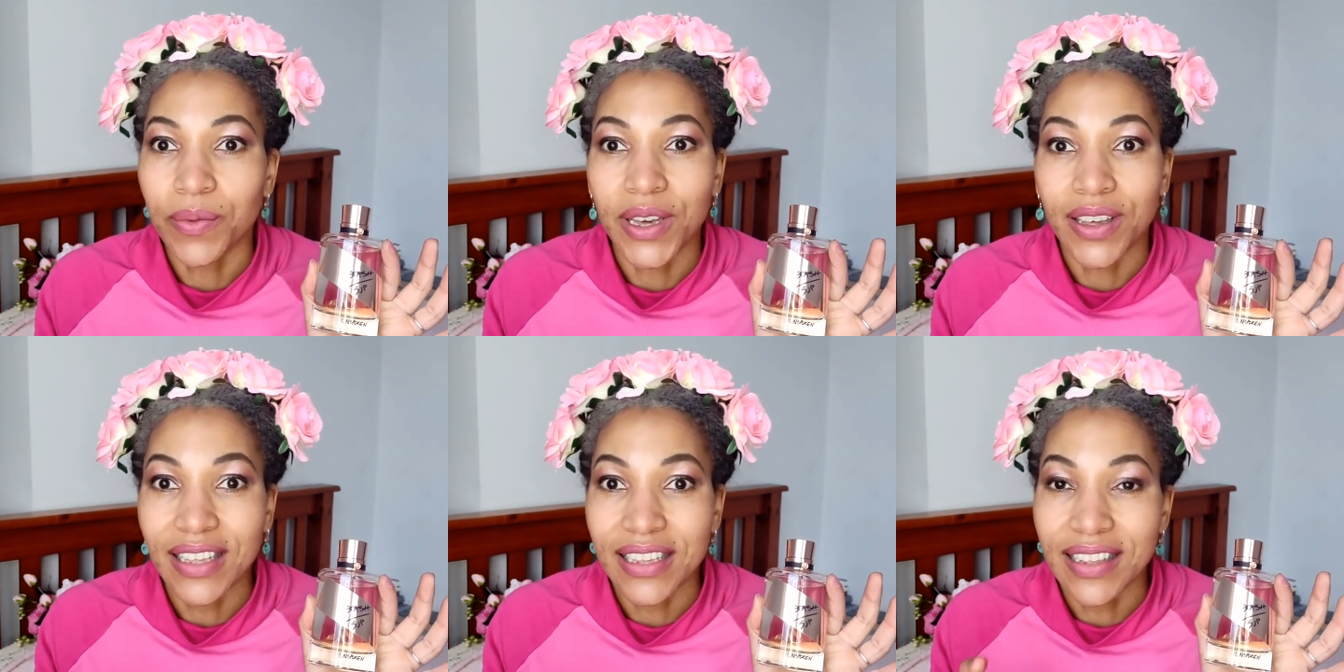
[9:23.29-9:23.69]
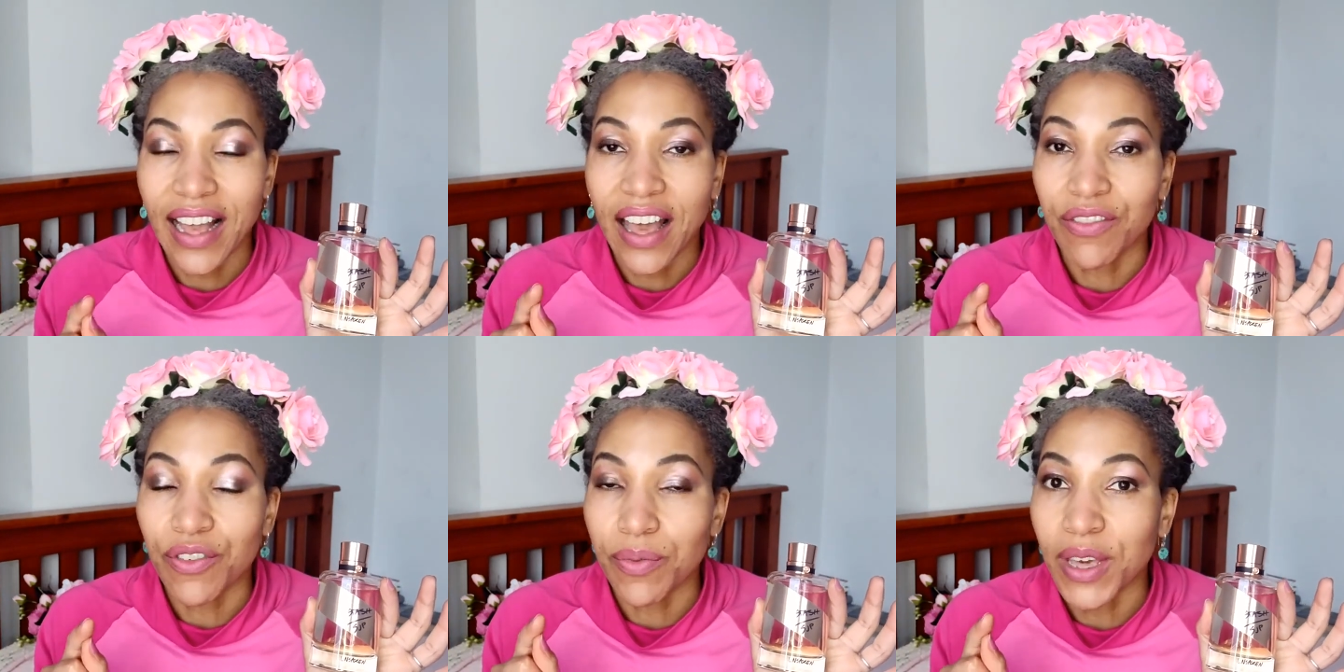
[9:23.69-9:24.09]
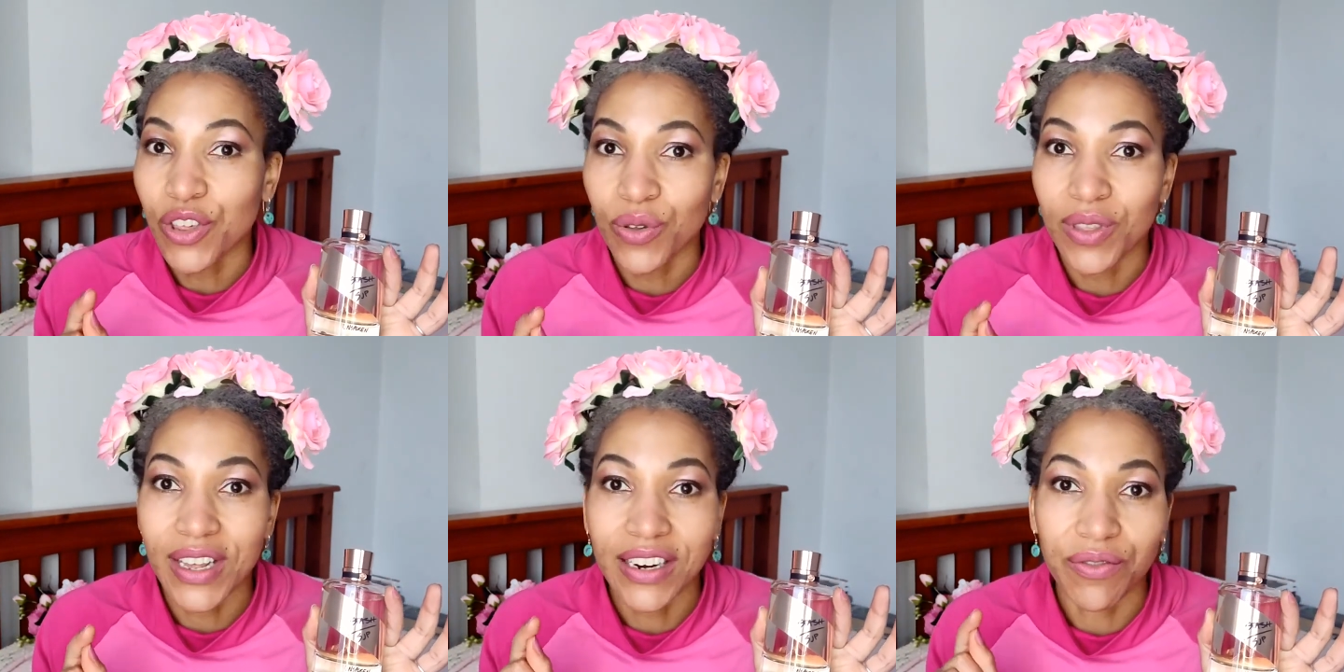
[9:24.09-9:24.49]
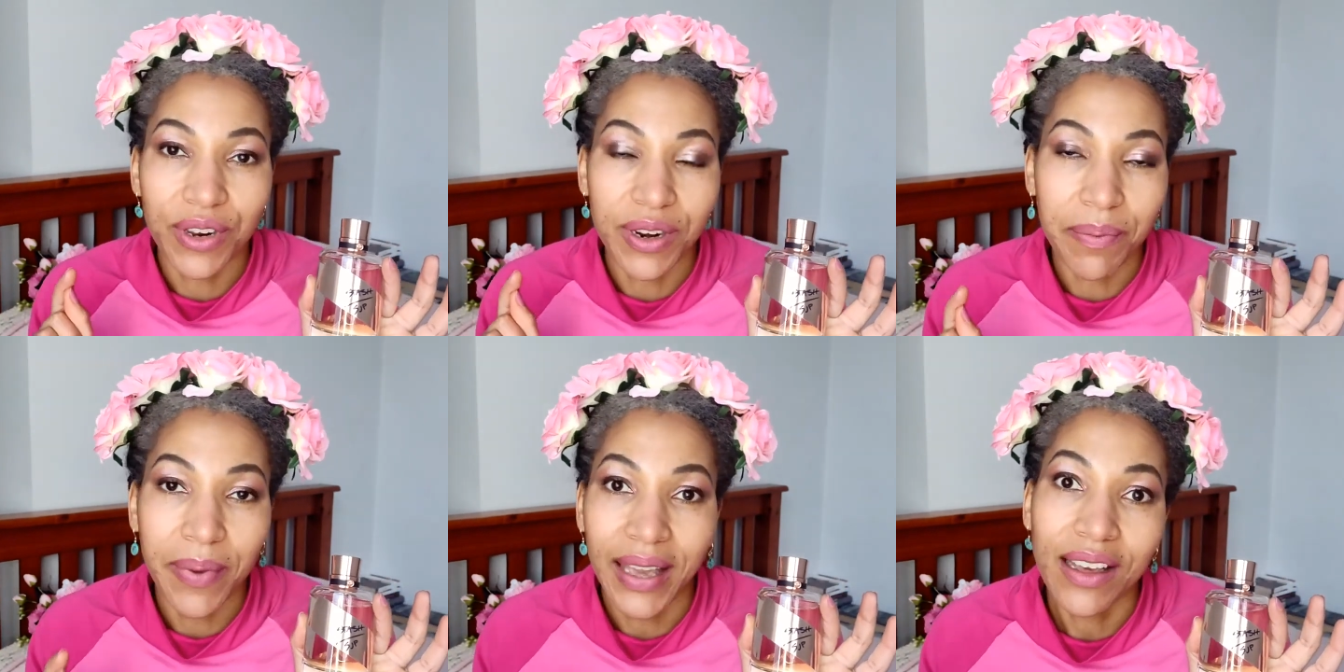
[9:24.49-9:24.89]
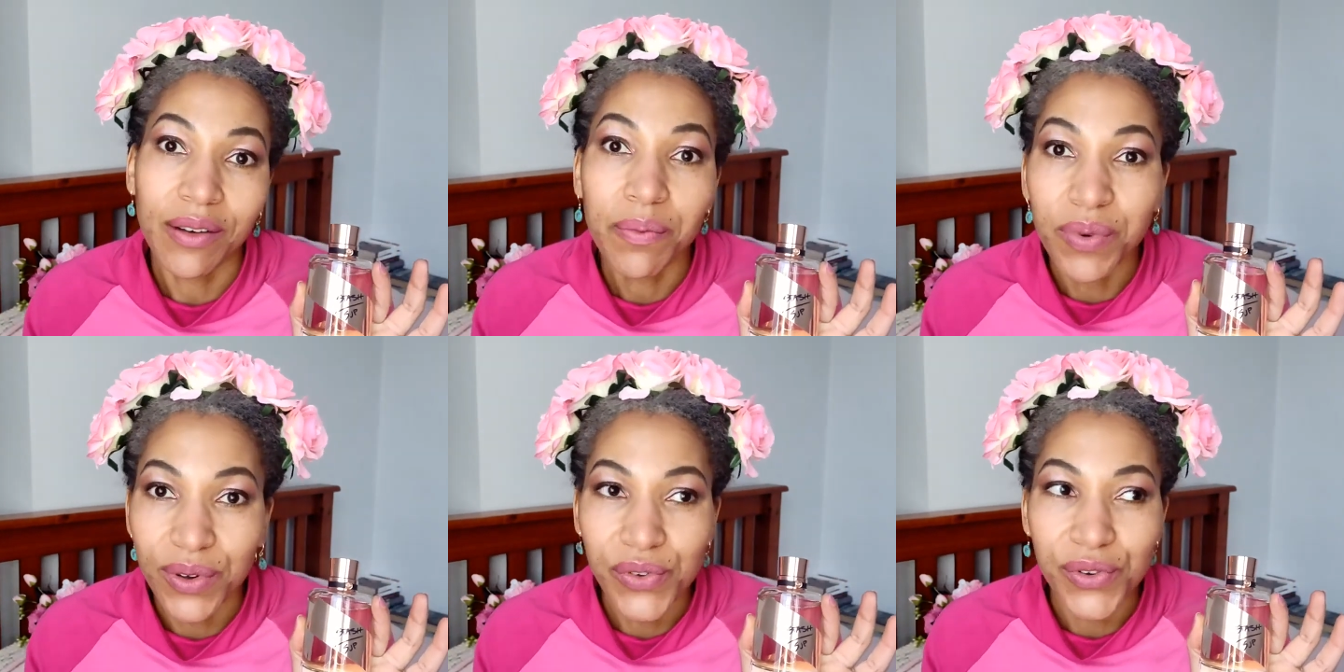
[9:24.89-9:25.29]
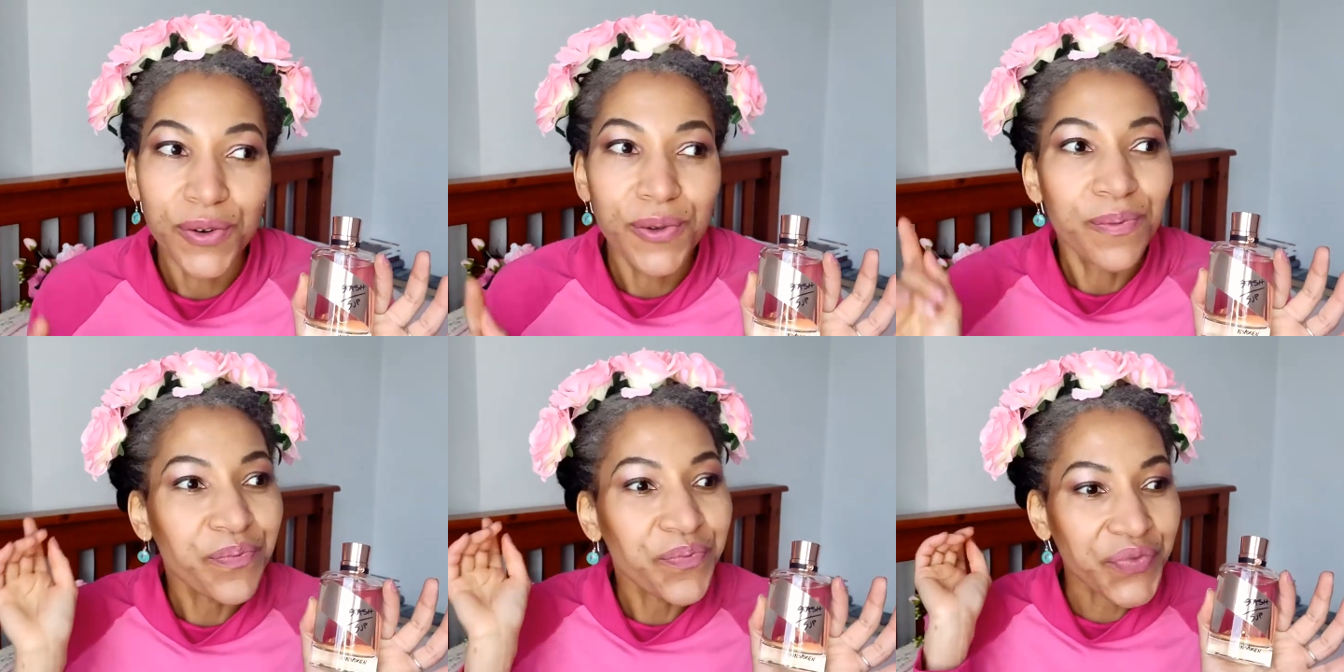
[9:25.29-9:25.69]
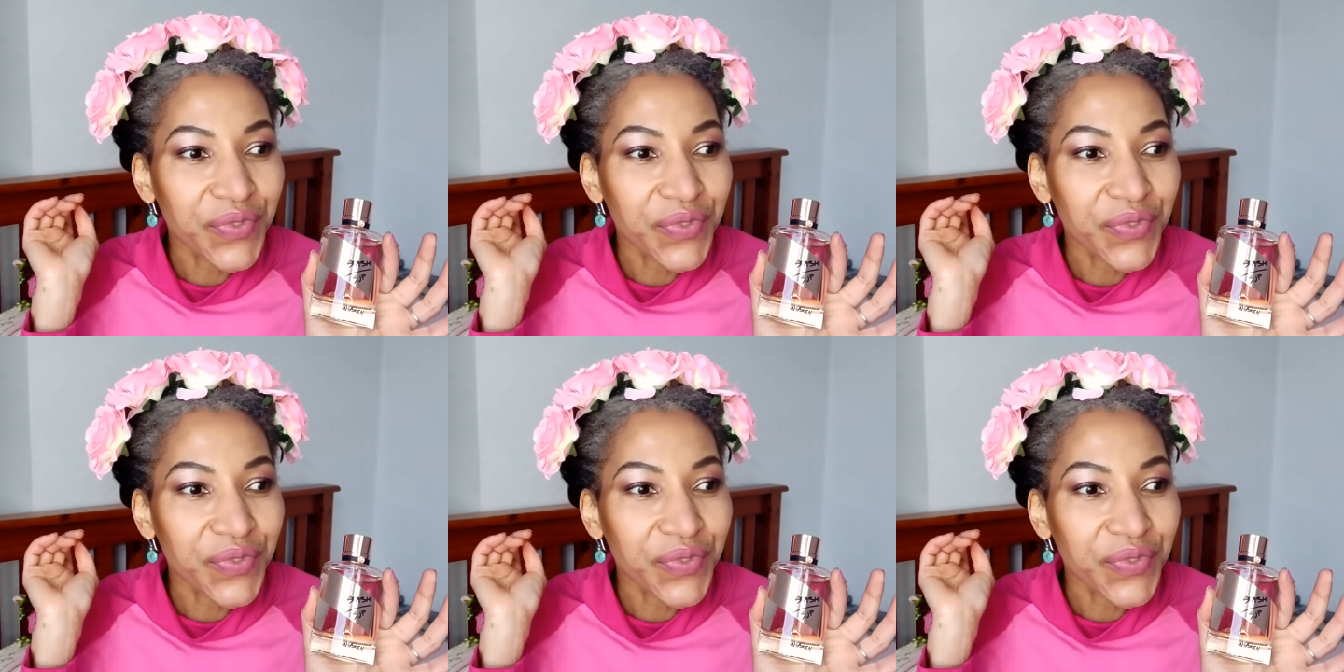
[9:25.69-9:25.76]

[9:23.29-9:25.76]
oh my goodness, I have to make sure that I've got a backup bottle.